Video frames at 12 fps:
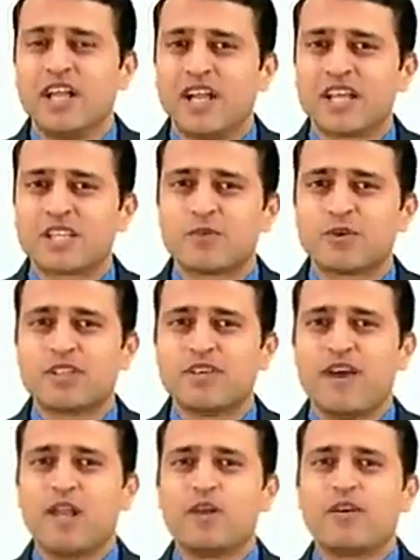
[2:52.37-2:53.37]
Let us put the
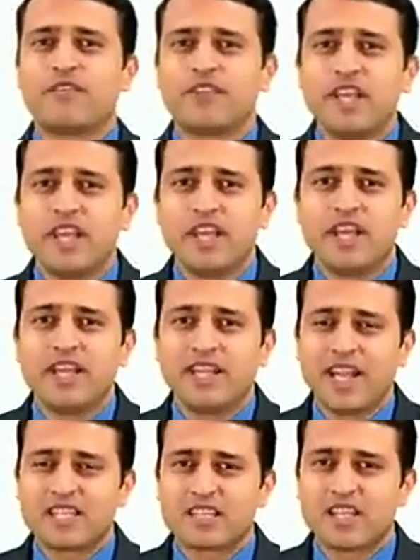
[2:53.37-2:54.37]
value of t,
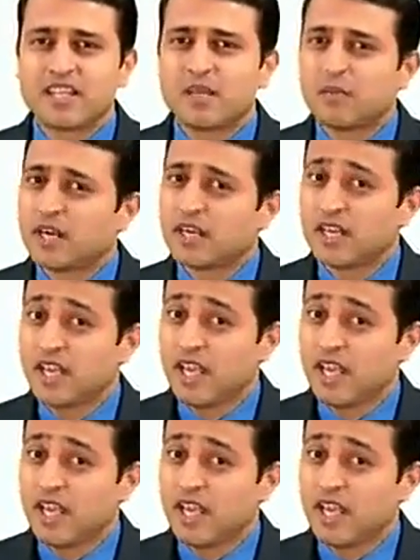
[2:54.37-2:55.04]
that is nothing but